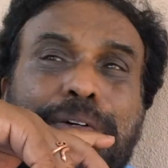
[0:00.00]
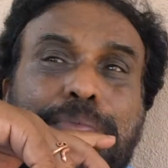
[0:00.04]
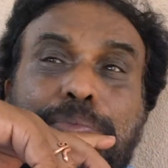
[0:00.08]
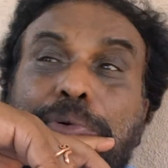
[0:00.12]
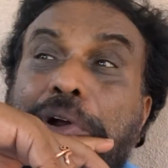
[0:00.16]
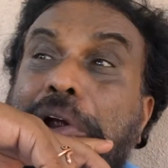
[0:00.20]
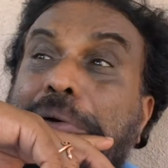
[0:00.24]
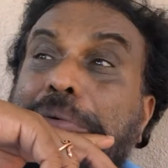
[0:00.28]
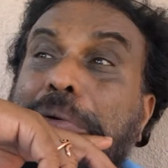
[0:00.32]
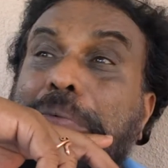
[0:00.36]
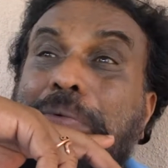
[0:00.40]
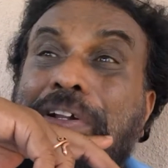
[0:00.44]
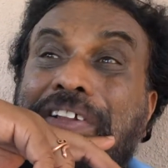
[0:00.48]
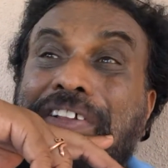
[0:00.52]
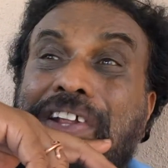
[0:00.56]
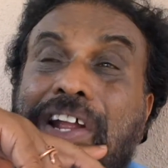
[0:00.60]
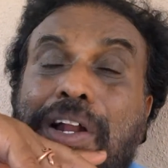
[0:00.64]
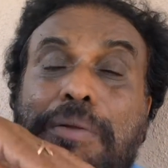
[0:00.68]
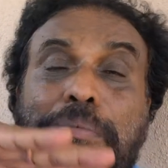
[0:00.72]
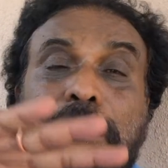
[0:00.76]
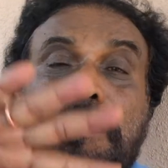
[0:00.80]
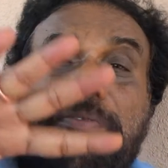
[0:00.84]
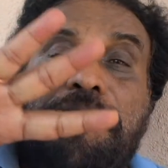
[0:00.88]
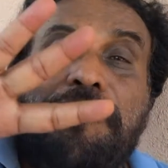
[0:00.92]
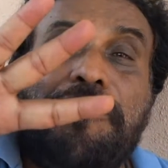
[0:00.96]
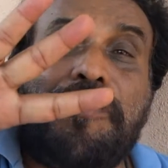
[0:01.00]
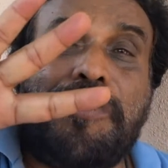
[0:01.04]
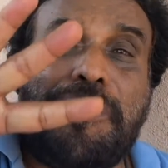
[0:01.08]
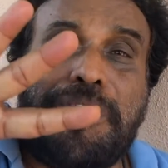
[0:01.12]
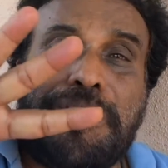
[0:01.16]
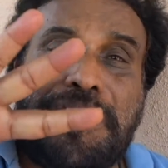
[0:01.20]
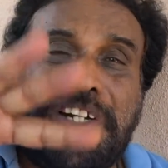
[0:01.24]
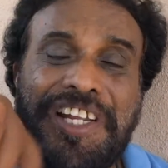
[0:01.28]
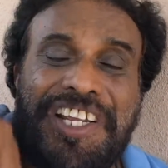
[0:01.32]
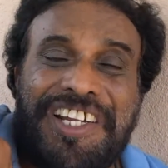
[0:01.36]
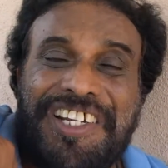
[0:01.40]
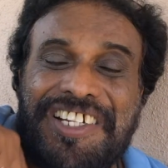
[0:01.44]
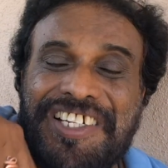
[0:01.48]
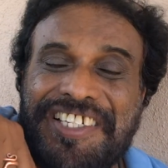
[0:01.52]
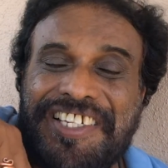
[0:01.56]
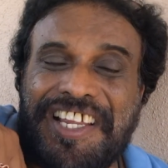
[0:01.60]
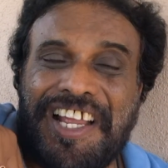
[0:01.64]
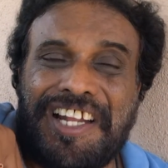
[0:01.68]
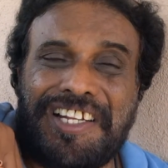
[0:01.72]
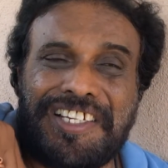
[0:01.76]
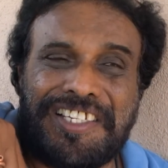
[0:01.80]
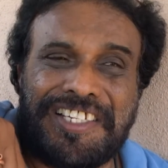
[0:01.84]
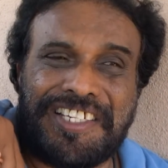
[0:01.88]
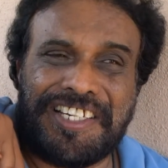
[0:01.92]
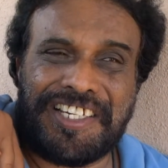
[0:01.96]
probably there will be 4 degrees
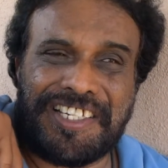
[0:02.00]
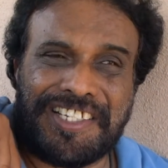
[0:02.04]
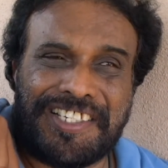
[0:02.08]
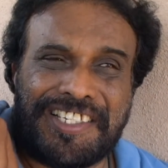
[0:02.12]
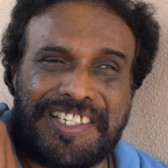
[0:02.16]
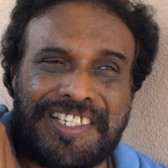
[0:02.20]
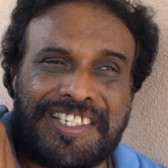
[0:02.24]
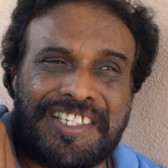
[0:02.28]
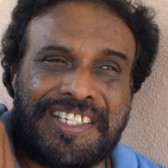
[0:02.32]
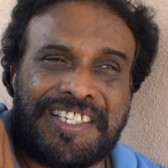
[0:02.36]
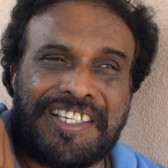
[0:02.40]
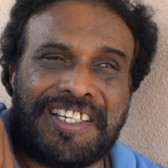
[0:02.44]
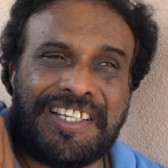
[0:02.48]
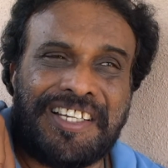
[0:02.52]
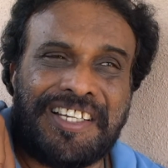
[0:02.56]
Celsius